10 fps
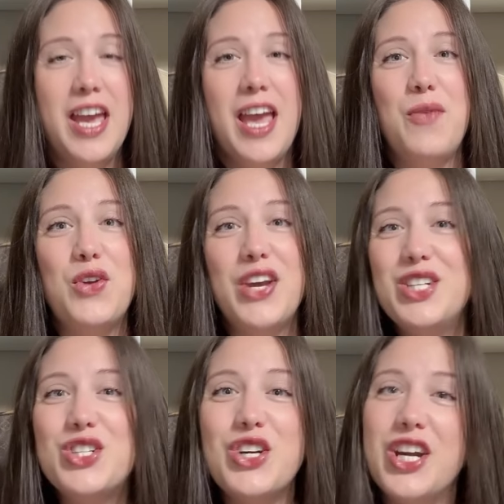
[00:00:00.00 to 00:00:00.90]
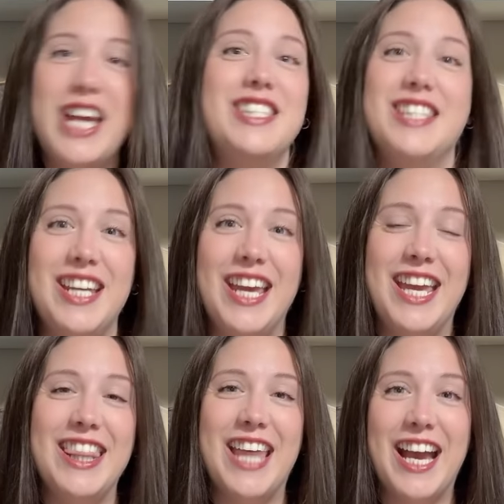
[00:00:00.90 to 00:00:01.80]
If you're interested
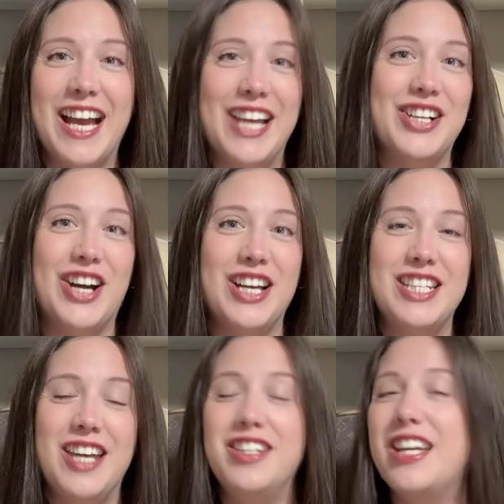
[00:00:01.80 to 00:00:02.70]
in that kind of content,